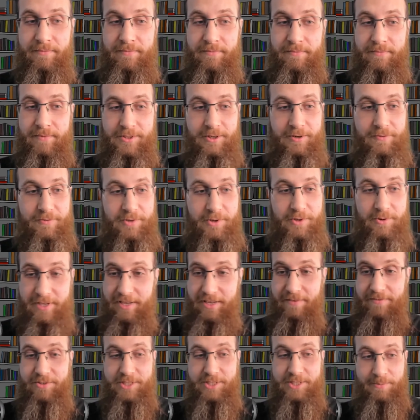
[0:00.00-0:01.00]
So if you
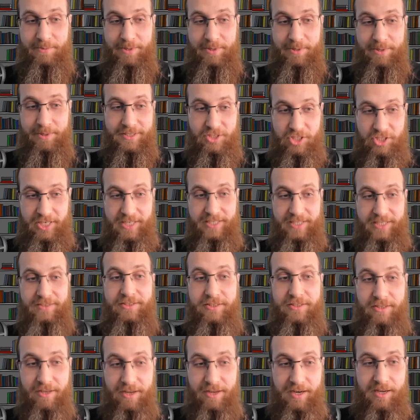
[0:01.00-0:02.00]
give someone the chance to
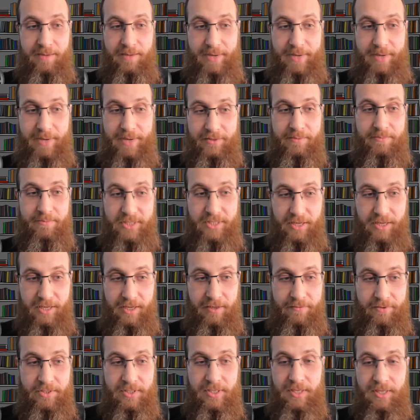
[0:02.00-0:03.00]
talk about
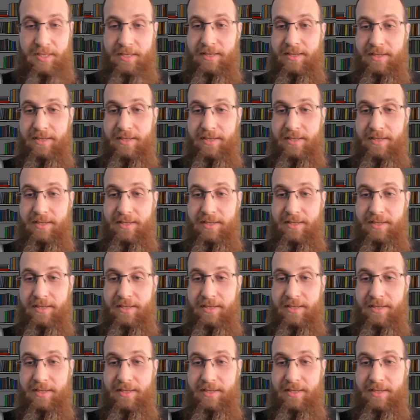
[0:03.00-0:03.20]
themselves,